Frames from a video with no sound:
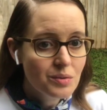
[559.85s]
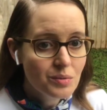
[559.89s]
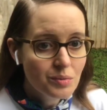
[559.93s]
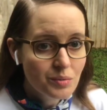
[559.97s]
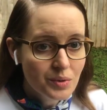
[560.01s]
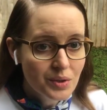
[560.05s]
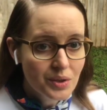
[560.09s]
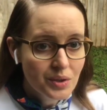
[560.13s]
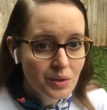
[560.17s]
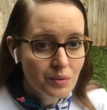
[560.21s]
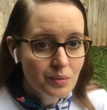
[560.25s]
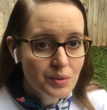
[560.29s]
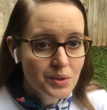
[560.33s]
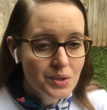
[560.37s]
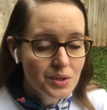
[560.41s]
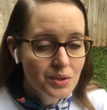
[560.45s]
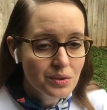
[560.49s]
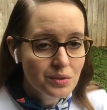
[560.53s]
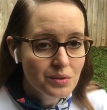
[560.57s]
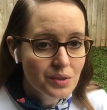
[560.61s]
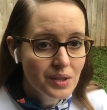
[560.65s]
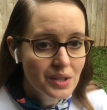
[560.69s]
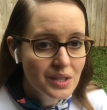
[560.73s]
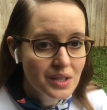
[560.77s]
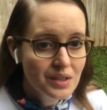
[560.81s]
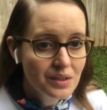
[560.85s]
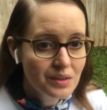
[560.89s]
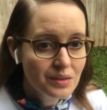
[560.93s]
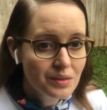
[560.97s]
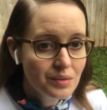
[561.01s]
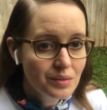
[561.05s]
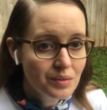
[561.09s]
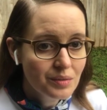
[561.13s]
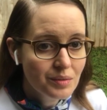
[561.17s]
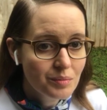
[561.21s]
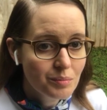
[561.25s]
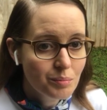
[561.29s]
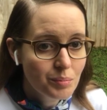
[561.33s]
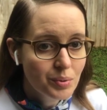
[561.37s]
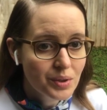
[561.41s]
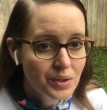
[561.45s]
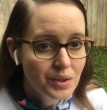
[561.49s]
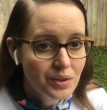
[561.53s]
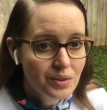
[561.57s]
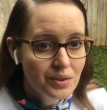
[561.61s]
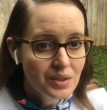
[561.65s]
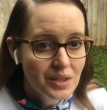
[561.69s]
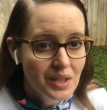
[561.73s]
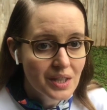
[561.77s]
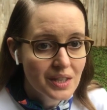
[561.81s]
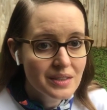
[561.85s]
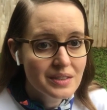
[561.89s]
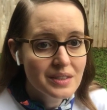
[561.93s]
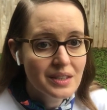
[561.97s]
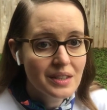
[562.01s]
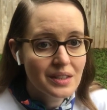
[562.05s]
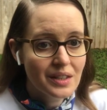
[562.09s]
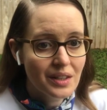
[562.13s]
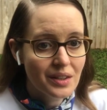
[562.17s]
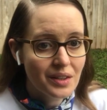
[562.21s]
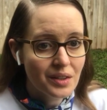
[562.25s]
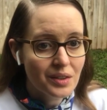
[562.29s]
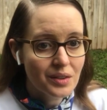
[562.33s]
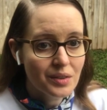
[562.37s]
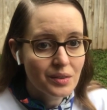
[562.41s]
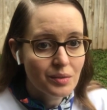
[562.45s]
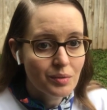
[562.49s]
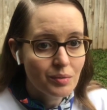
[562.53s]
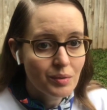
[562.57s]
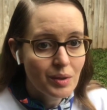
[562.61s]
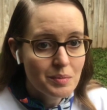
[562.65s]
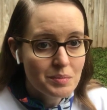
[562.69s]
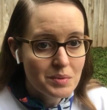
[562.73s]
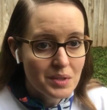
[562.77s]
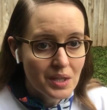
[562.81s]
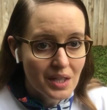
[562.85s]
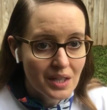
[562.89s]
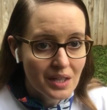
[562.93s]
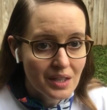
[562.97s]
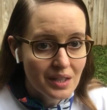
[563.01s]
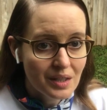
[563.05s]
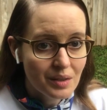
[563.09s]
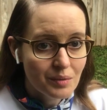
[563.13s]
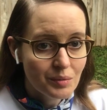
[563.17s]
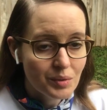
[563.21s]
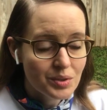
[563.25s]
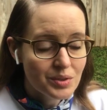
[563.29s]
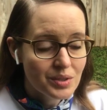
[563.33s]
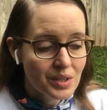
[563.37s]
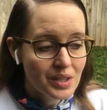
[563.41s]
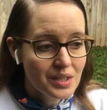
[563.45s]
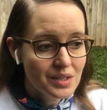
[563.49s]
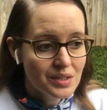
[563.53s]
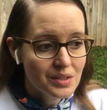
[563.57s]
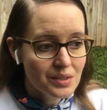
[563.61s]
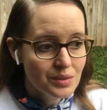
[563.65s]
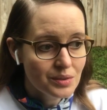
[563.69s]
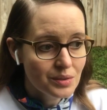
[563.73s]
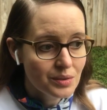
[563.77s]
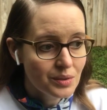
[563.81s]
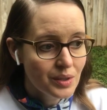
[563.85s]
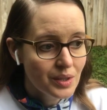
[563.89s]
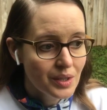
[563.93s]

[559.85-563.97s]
you know, we're still trying to put good content on the website, and we're trying to